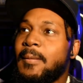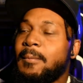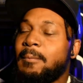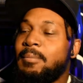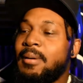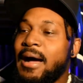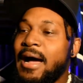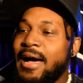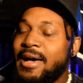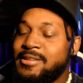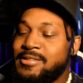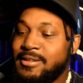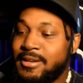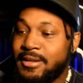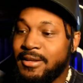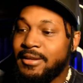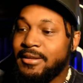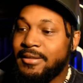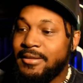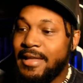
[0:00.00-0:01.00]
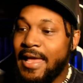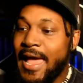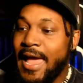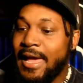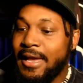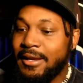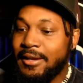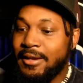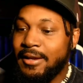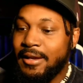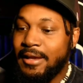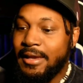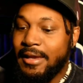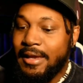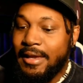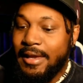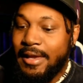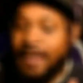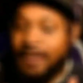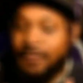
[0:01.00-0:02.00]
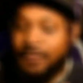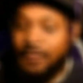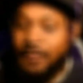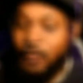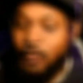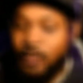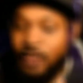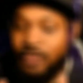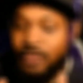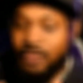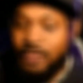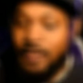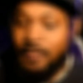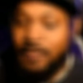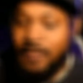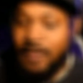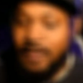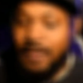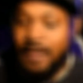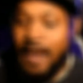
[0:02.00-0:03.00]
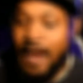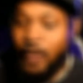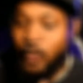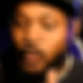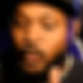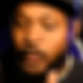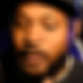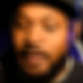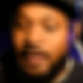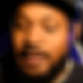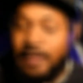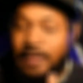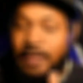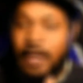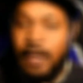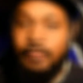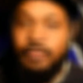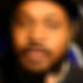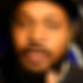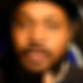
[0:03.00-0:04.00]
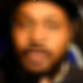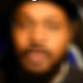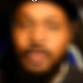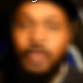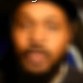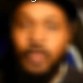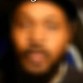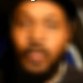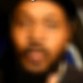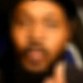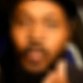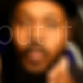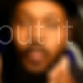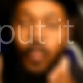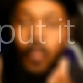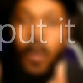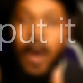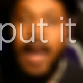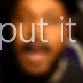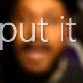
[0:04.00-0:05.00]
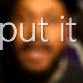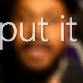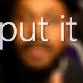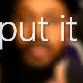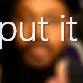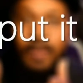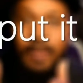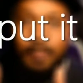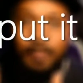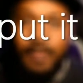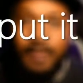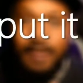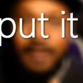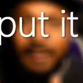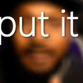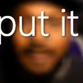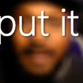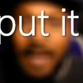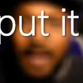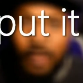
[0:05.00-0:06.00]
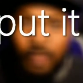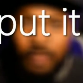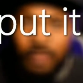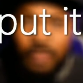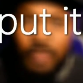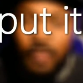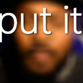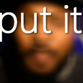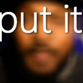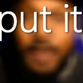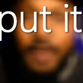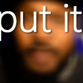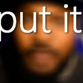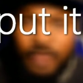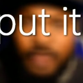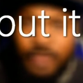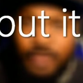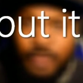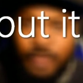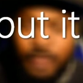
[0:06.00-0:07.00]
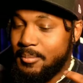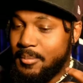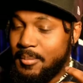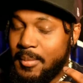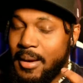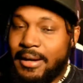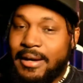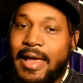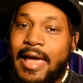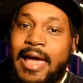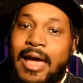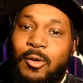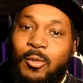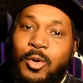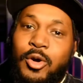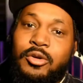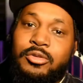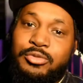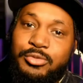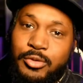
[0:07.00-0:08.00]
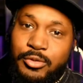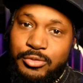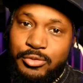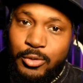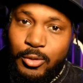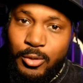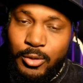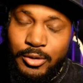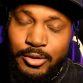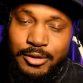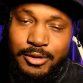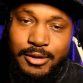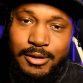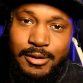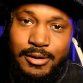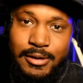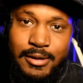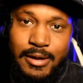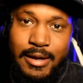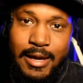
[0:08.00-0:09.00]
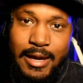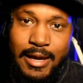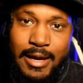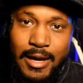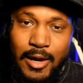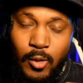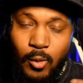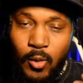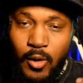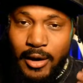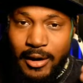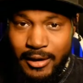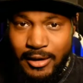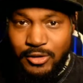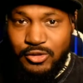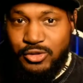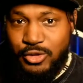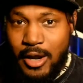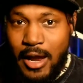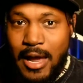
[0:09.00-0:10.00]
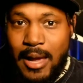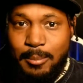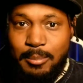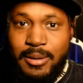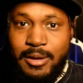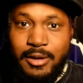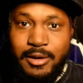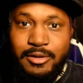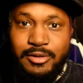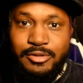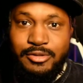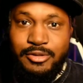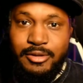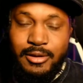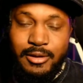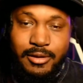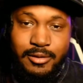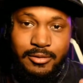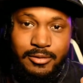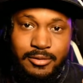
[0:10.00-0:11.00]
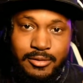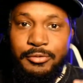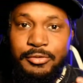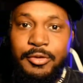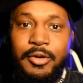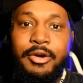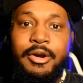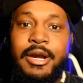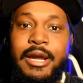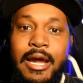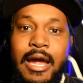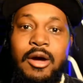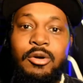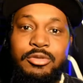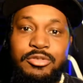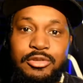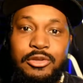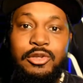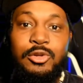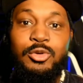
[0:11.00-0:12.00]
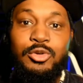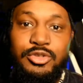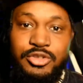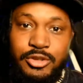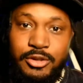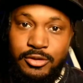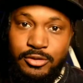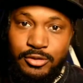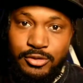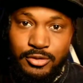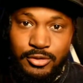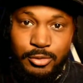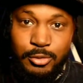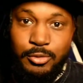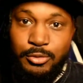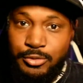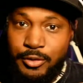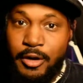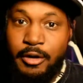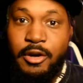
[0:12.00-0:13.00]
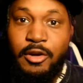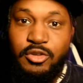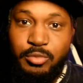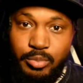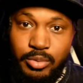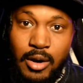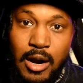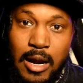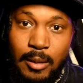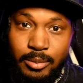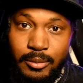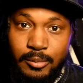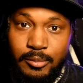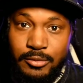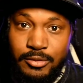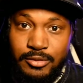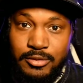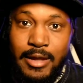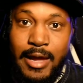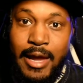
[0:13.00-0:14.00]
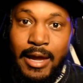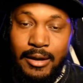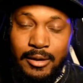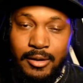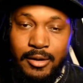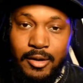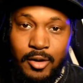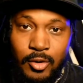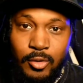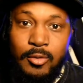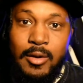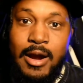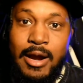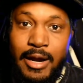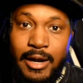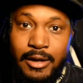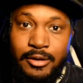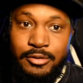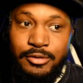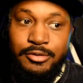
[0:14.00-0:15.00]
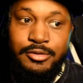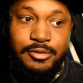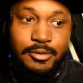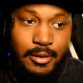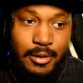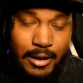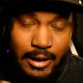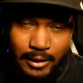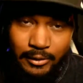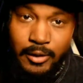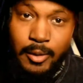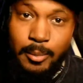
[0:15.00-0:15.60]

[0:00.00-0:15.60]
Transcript: posited that if it was something that I really love to do, why do I put it down so much? My dad works for Ford, and what his job is figuring out solutions to various problems that arise in the